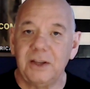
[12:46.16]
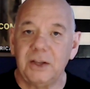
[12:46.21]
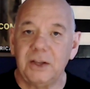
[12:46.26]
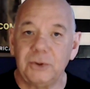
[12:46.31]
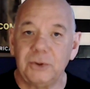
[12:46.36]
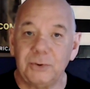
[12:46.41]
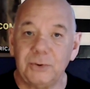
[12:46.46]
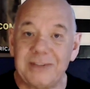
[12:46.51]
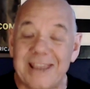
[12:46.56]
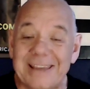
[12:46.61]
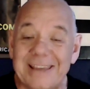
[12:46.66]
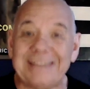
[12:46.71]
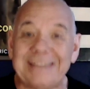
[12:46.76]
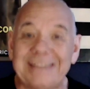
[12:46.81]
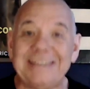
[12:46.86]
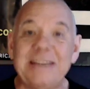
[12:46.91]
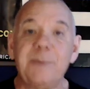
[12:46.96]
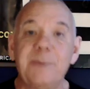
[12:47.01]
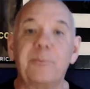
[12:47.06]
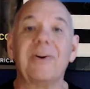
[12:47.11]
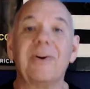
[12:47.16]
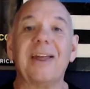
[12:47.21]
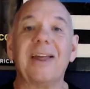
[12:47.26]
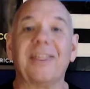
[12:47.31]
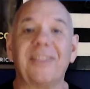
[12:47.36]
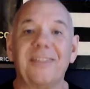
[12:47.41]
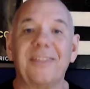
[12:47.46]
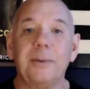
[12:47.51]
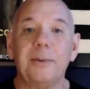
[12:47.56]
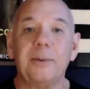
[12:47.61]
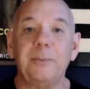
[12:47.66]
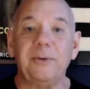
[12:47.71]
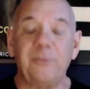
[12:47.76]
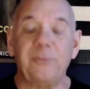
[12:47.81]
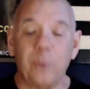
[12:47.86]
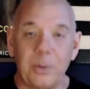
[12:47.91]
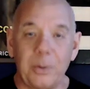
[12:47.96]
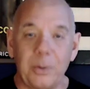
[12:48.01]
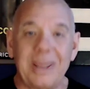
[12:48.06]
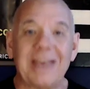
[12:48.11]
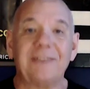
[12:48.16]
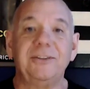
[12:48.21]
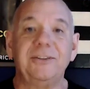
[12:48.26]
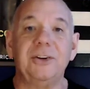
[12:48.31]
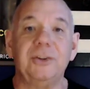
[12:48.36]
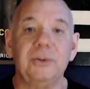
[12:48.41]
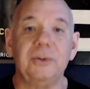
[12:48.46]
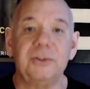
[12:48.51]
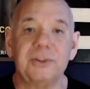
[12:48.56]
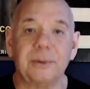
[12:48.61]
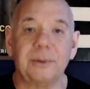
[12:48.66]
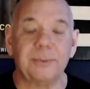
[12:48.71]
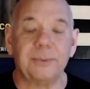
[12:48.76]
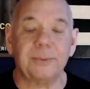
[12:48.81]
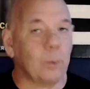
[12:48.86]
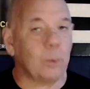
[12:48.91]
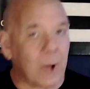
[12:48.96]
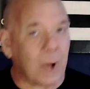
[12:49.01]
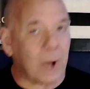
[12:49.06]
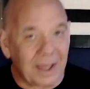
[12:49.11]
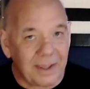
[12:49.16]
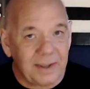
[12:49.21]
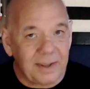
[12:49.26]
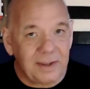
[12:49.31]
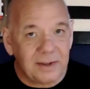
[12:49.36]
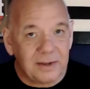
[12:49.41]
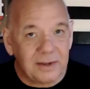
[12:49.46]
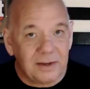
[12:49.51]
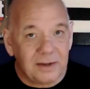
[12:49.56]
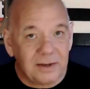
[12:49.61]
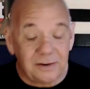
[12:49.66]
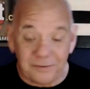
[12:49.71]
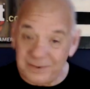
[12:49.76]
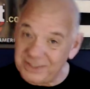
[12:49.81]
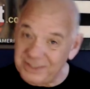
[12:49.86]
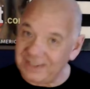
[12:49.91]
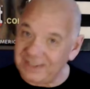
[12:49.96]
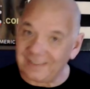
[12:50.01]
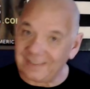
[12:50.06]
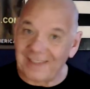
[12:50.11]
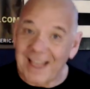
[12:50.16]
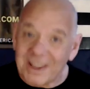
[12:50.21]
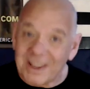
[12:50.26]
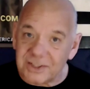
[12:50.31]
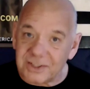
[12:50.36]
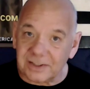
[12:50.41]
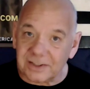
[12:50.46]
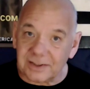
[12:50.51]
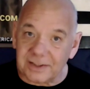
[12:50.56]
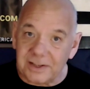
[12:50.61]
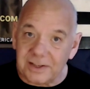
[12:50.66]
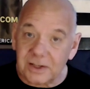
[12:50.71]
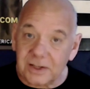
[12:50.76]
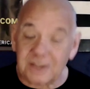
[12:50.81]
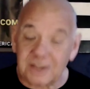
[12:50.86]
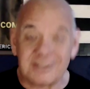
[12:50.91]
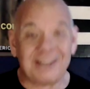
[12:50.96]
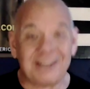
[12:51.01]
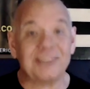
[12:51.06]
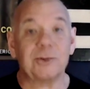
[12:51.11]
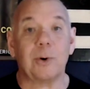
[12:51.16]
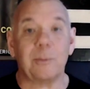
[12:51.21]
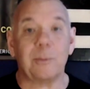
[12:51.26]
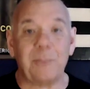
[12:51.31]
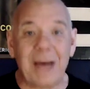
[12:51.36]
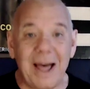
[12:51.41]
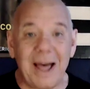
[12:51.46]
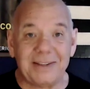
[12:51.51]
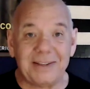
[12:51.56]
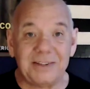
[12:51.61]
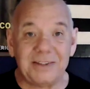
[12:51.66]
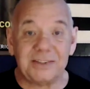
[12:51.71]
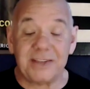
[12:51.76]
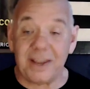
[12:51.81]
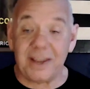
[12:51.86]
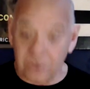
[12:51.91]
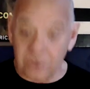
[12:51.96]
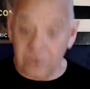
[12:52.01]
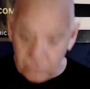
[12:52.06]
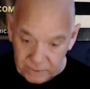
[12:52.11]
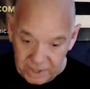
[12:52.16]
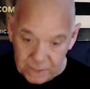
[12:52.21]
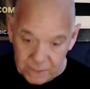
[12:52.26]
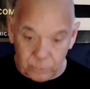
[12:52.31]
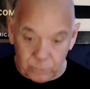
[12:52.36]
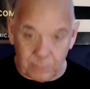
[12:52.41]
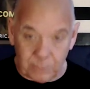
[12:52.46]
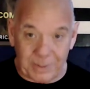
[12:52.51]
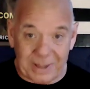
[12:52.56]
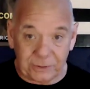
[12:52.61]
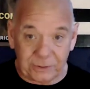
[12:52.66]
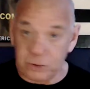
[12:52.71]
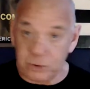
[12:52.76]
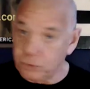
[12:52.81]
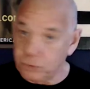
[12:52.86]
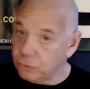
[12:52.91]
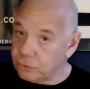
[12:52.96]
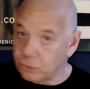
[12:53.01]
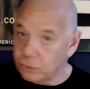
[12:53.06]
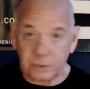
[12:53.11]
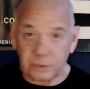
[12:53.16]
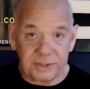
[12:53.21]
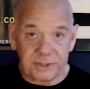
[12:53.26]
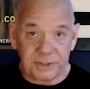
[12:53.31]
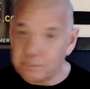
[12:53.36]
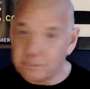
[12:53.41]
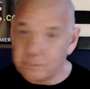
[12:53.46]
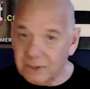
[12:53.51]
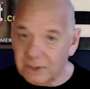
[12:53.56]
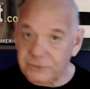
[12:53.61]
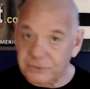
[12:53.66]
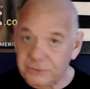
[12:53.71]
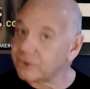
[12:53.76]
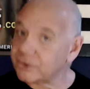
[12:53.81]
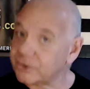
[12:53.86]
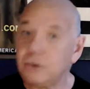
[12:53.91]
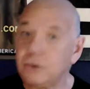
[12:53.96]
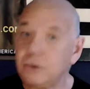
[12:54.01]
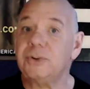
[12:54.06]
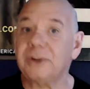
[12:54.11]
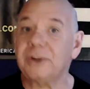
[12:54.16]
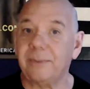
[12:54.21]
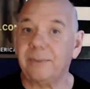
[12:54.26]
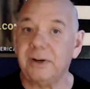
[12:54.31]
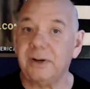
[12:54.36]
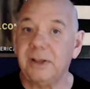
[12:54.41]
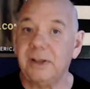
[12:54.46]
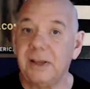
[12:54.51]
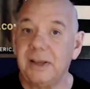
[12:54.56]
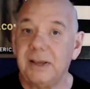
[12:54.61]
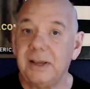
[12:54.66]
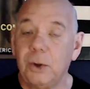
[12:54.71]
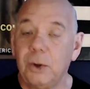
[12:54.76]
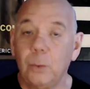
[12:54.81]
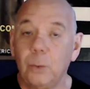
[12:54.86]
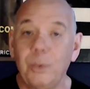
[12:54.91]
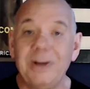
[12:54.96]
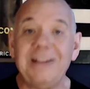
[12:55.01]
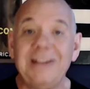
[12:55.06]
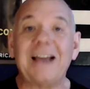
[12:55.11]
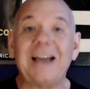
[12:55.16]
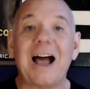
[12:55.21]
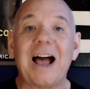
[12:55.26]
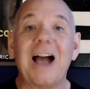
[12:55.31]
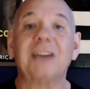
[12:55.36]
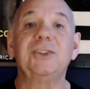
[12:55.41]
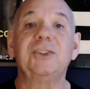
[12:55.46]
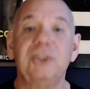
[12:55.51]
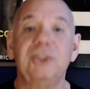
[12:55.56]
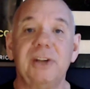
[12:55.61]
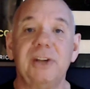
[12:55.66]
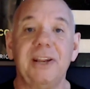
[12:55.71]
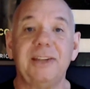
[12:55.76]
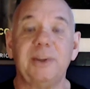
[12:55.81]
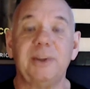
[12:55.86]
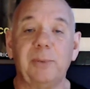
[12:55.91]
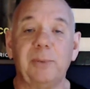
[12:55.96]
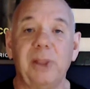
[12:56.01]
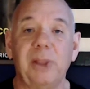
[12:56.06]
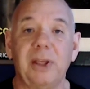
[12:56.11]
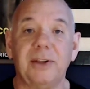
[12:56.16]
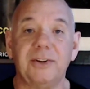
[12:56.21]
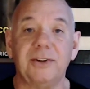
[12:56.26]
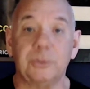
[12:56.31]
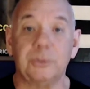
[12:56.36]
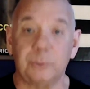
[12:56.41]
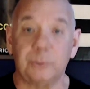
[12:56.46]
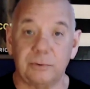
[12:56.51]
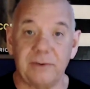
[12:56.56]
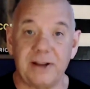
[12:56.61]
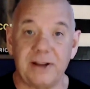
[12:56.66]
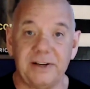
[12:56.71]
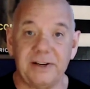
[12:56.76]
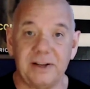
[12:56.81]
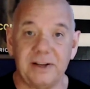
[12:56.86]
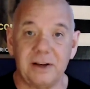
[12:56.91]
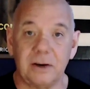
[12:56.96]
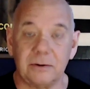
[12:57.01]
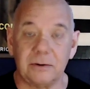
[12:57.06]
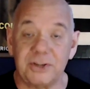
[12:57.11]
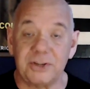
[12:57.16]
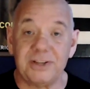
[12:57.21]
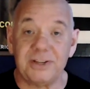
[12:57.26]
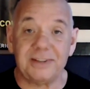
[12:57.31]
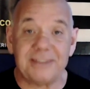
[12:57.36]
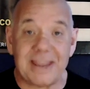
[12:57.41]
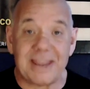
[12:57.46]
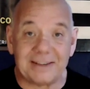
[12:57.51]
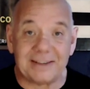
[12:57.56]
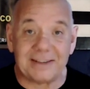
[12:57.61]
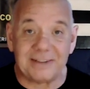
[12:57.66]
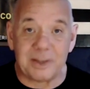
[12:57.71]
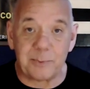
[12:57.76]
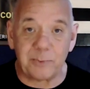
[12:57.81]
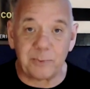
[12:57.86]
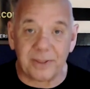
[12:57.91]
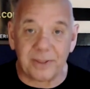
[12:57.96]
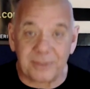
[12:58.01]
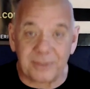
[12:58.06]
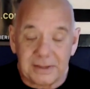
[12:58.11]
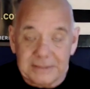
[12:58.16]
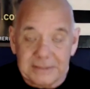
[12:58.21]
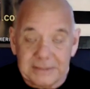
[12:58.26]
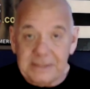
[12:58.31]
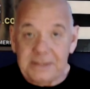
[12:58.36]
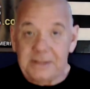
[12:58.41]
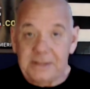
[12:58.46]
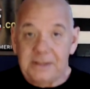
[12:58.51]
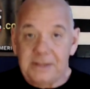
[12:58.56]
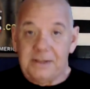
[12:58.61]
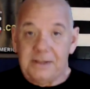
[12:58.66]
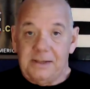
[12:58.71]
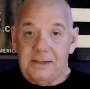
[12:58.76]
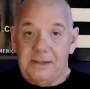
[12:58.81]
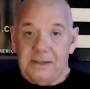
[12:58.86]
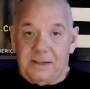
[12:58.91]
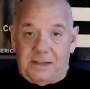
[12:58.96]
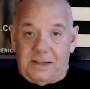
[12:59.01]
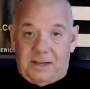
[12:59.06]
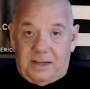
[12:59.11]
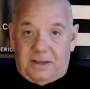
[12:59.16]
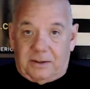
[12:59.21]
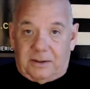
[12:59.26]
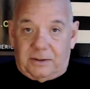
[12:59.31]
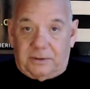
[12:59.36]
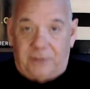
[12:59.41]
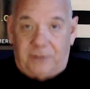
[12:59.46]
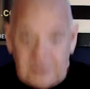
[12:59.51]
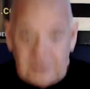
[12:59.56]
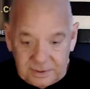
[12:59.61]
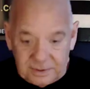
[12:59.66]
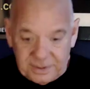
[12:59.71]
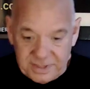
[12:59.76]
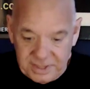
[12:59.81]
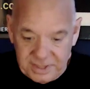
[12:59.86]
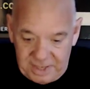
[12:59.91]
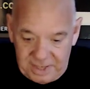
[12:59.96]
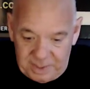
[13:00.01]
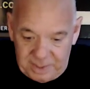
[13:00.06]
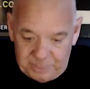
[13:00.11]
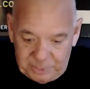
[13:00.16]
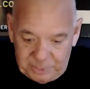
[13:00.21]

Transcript: to take a deep breath before we have to do something. Why? Physiologically, because that's our body saying, okay, we're about to use all these muscles and do something. We need to oxygenate the blood so we're ready to go. So you take a deep breath. Yeah, and you get in